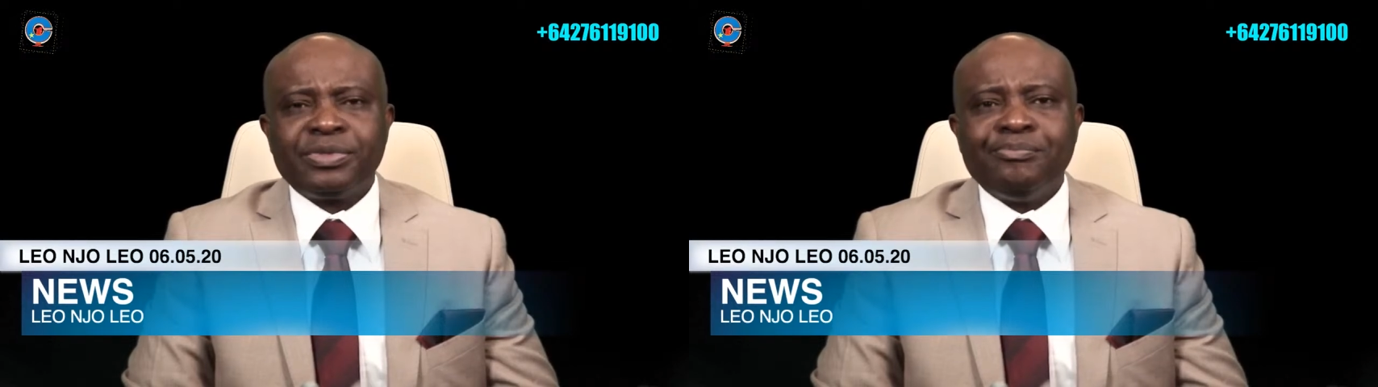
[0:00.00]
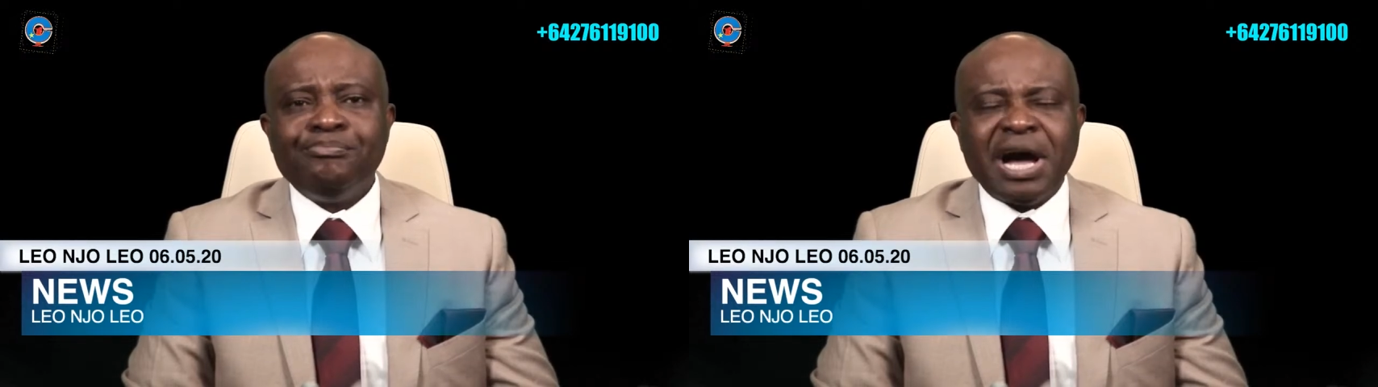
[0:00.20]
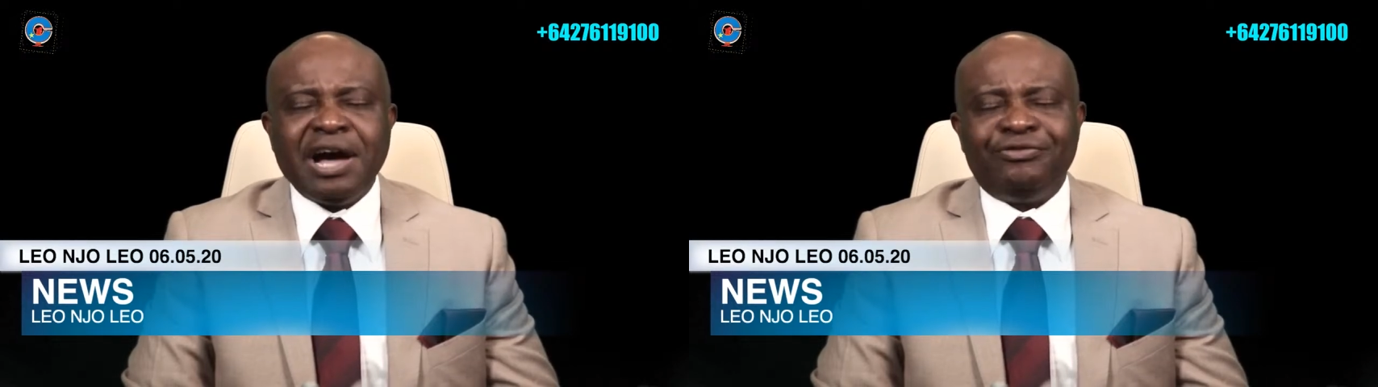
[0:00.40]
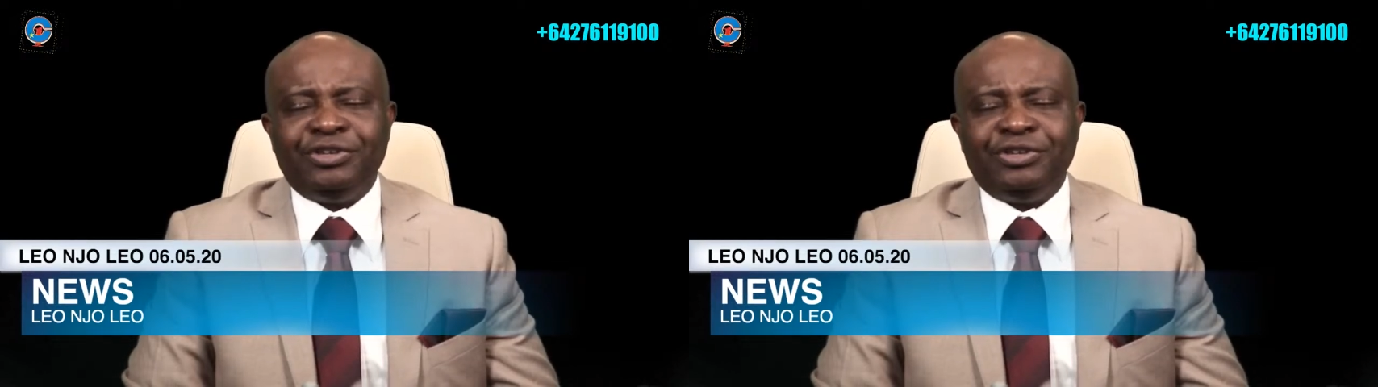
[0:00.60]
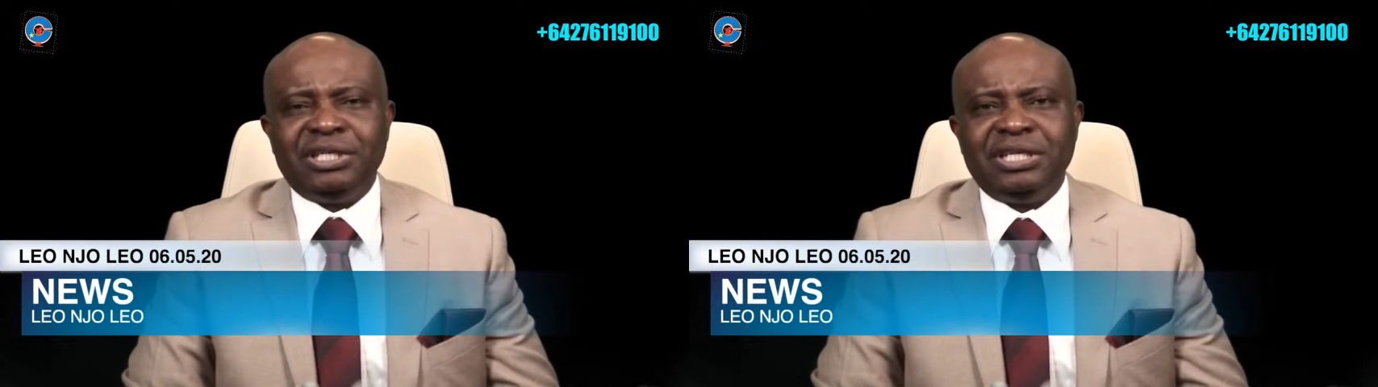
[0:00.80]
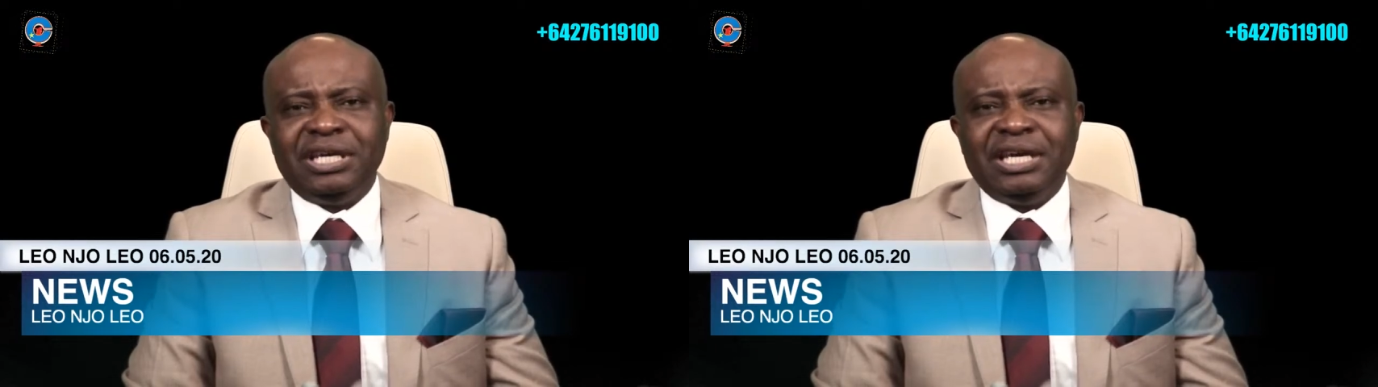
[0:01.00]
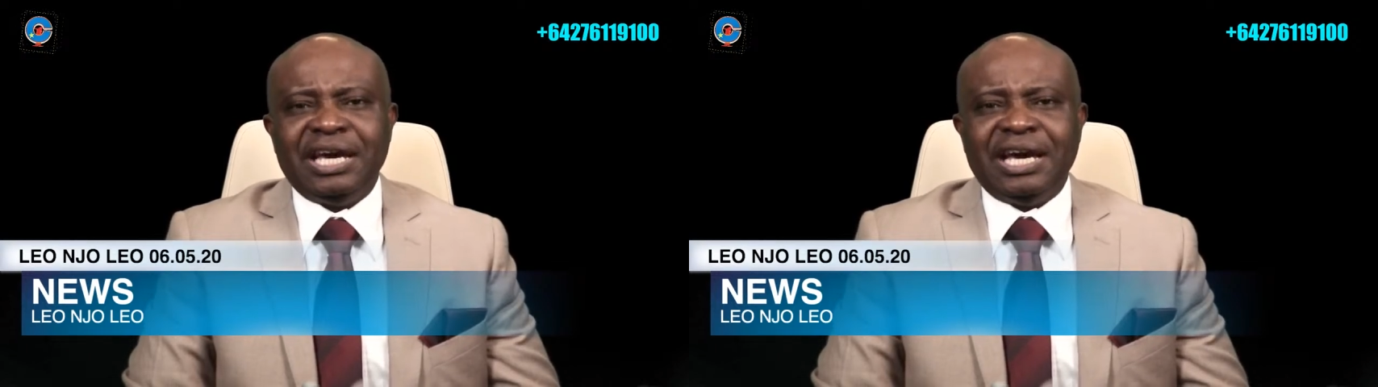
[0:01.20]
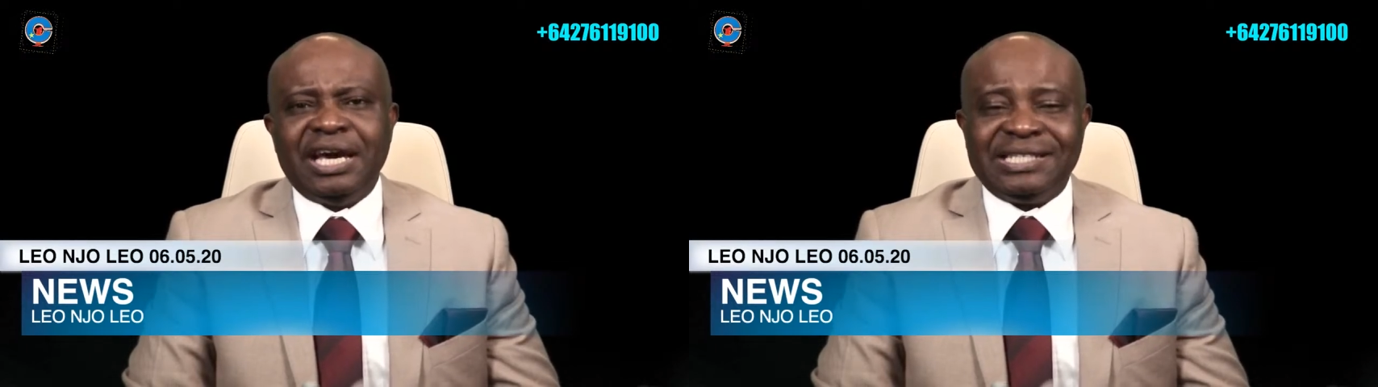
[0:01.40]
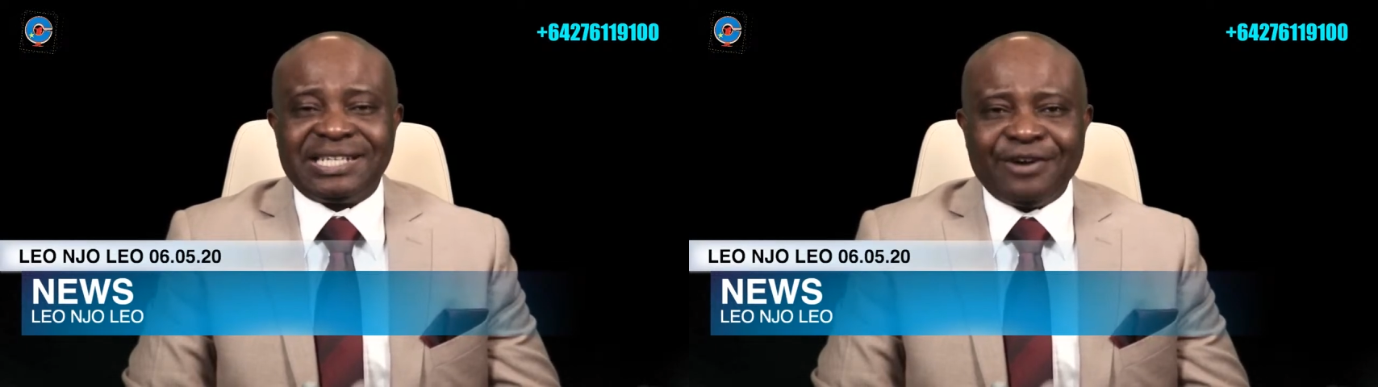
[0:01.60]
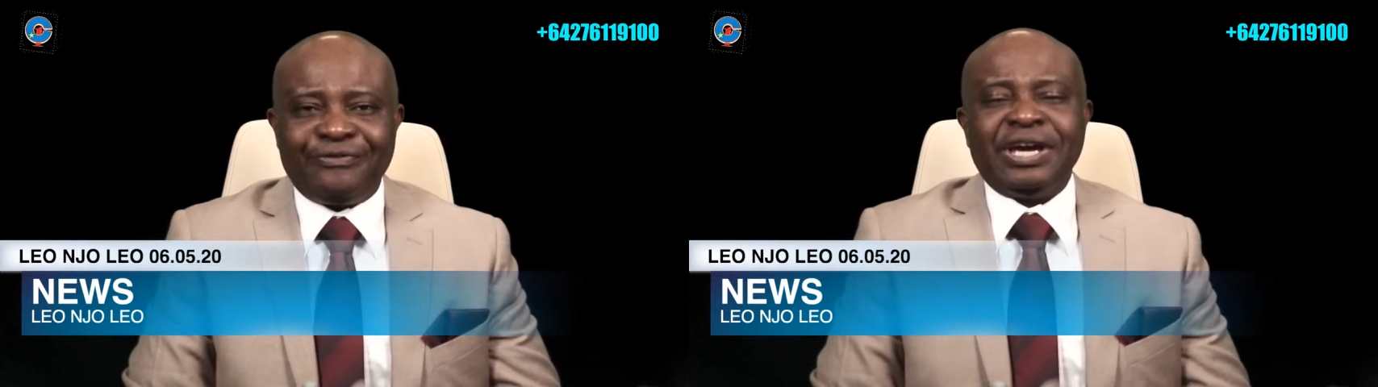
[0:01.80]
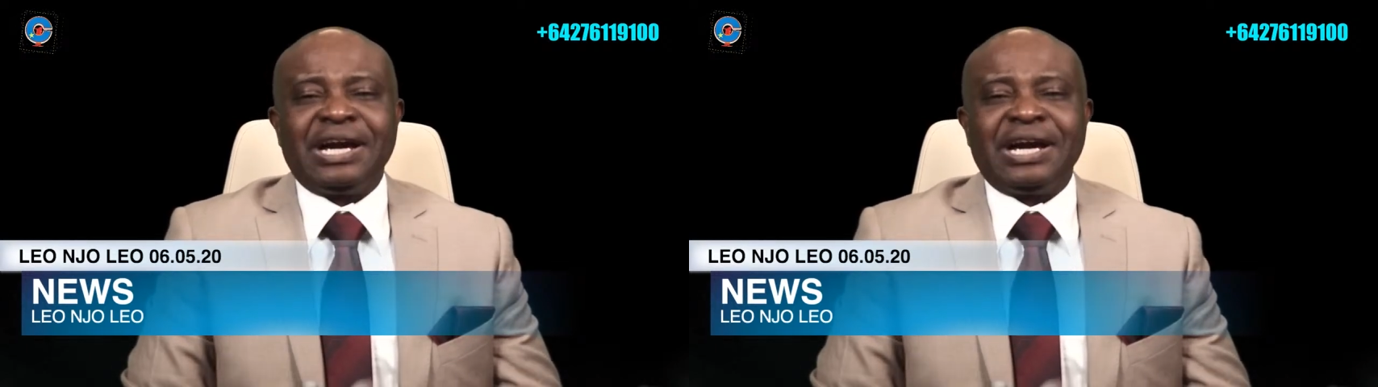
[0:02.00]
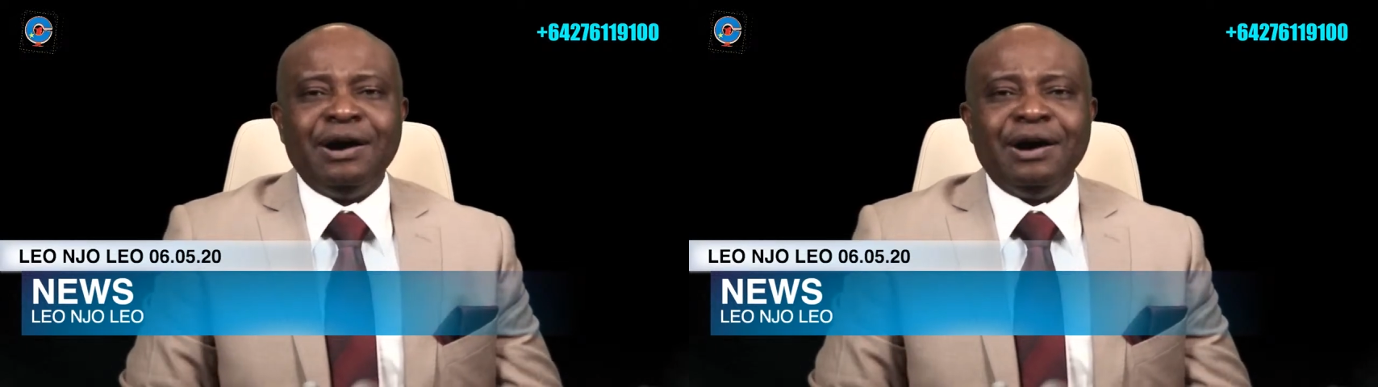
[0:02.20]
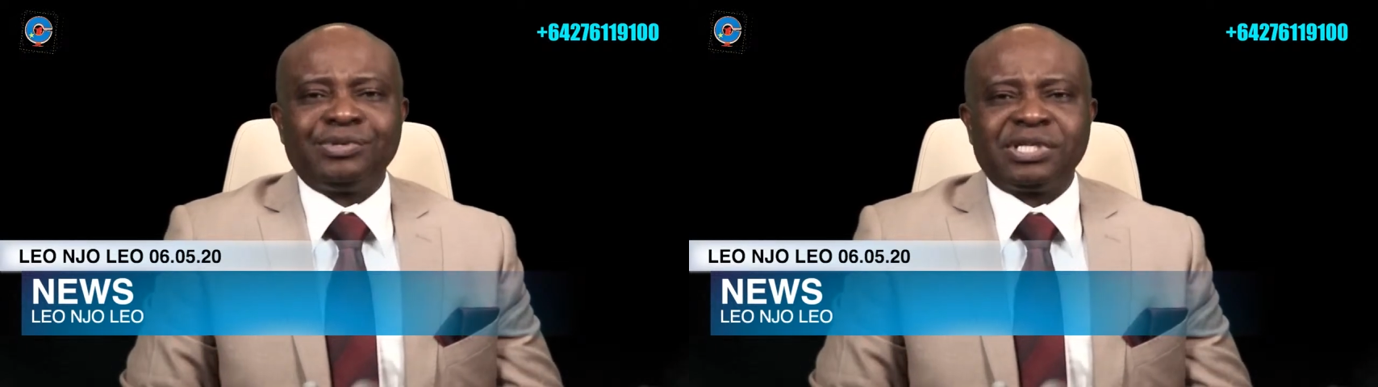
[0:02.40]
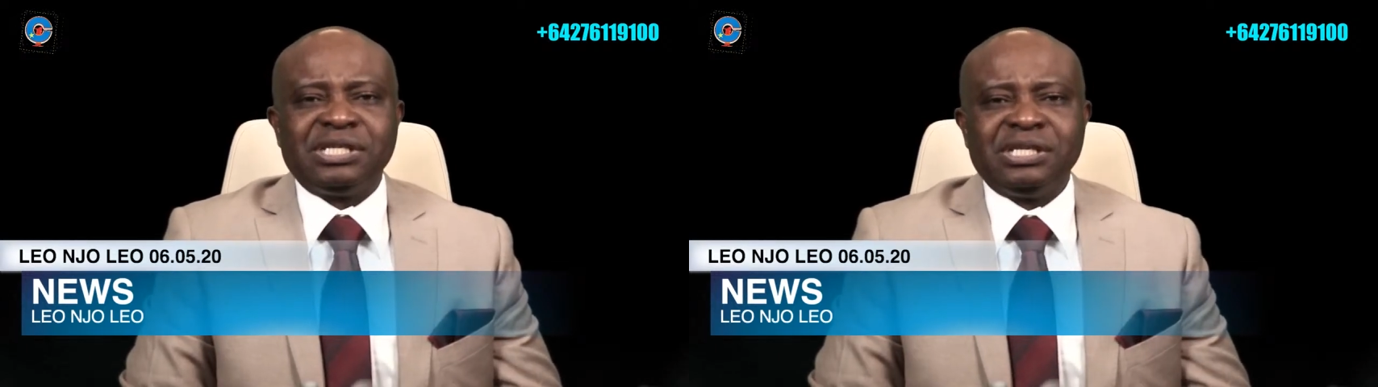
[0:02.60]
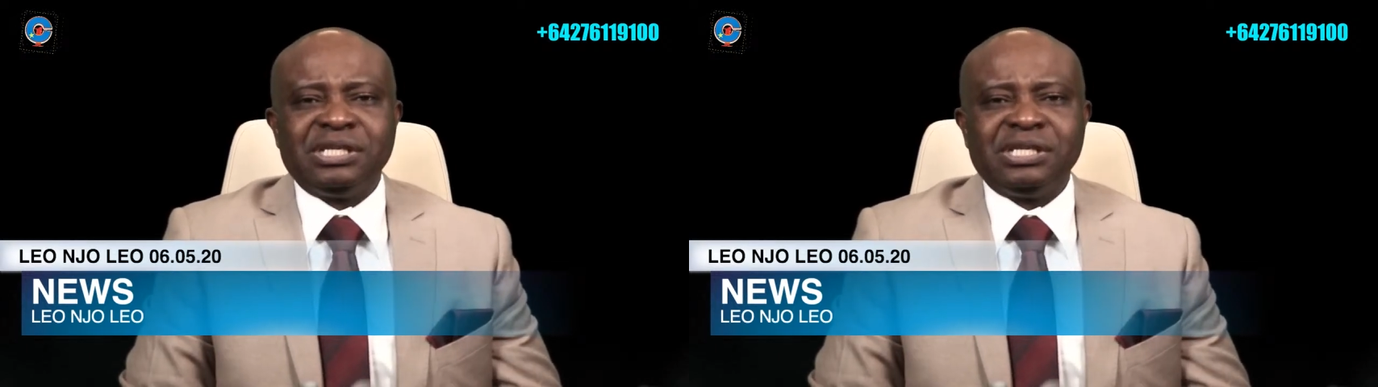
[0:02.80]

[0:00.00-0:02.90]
Bavi, and cafe camps,